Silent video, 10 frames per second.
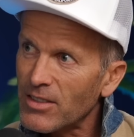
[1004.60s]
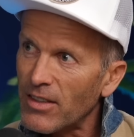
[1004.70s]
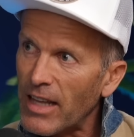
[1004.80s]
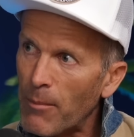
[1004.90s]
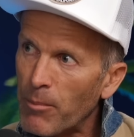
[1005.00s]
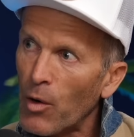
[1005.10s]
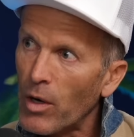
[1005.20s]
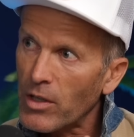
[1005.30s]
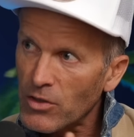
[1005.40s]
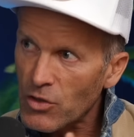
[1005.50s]
So that
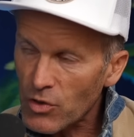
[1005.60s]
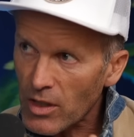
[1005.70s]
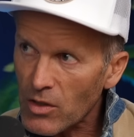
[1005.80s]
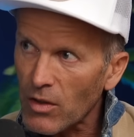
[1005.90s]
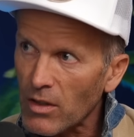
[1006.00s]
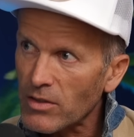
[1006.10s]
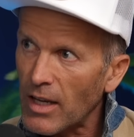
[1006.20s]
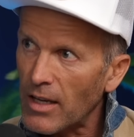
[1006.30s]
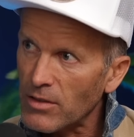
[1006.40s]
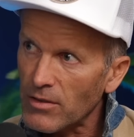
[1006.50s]
boa constrictor, in this
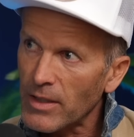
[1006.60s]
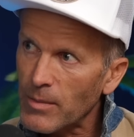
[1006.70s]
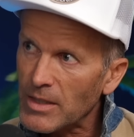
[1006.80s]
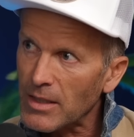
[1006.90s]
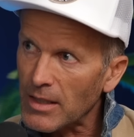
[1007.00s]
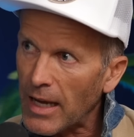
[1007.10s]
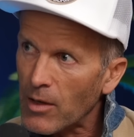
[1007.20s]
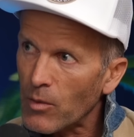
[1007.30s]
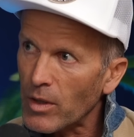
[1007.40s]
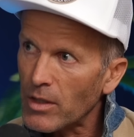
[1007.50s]
case of limiting
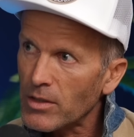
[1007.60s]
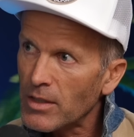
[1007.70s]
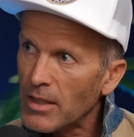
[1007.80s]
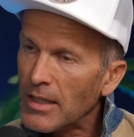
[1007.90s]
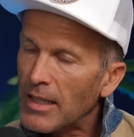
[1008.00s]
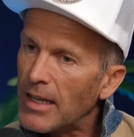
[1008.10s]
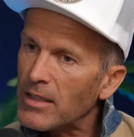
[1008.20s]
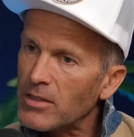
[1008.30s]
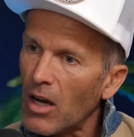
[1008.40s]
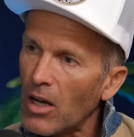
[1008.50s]
language,
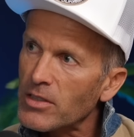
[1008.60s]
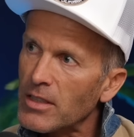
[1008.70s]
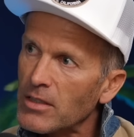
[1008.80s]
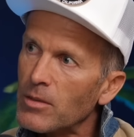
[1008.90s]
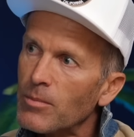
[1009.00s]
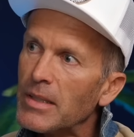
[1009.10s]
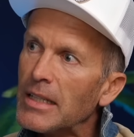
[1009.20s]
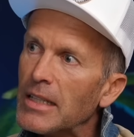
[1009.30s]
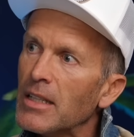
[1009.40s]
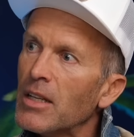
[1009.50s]
is asking to
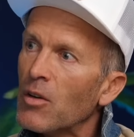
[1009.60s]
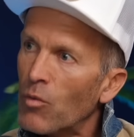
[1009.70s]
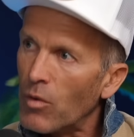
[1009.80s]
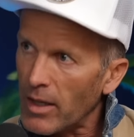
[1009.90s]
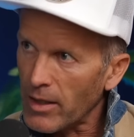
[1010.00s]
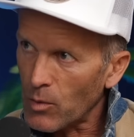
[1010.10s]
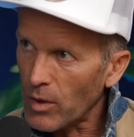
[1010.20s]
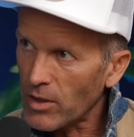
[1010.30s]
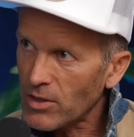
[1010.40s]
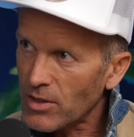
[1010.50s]
be
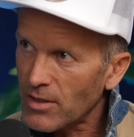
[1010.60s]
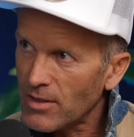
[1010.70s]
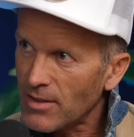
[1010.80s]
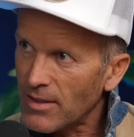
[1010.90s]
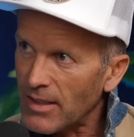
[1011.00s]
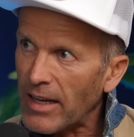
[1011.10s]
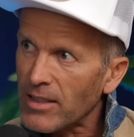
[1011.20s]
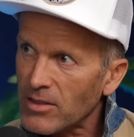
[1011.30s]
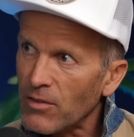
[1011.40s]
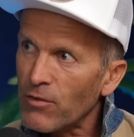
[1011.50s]
relinquished. Mm. That
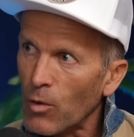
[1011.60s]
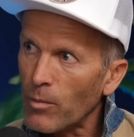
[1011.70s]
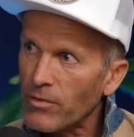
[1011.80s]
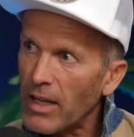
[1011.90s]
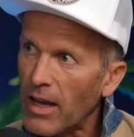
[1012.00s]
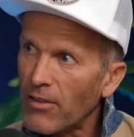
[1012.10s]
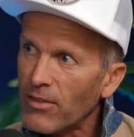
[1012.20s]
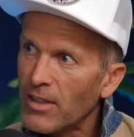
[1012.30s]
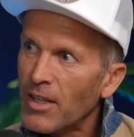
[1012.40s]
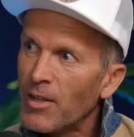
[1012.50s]
is a form of
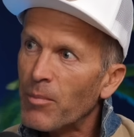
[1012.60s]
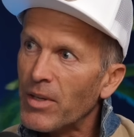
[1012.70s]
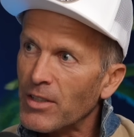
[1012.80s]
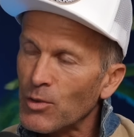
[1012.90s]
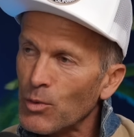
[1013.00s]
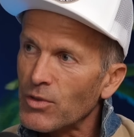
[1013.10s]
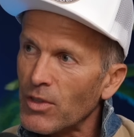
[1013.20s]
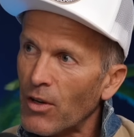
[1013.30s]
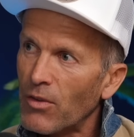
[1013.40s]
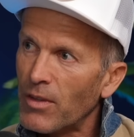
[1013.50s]
death, but it's
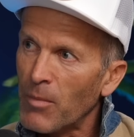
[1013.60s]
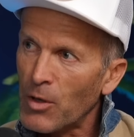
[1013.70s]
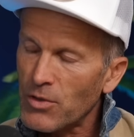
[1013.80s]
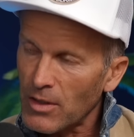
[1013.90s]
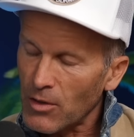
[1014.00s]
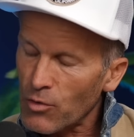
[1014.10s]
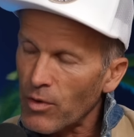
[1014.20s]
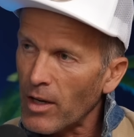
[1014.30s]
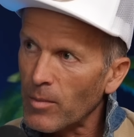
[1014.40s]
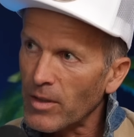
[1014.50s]
also the most
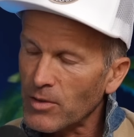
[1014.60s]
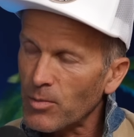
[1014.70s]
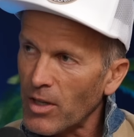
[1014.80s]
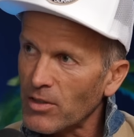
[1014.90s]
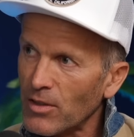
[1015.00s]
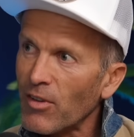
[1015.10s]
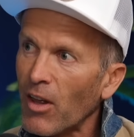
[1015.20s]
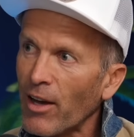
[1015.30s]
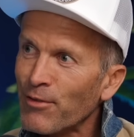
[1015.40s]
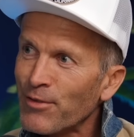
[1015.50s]
incredible expression of
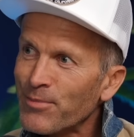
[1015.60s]
life.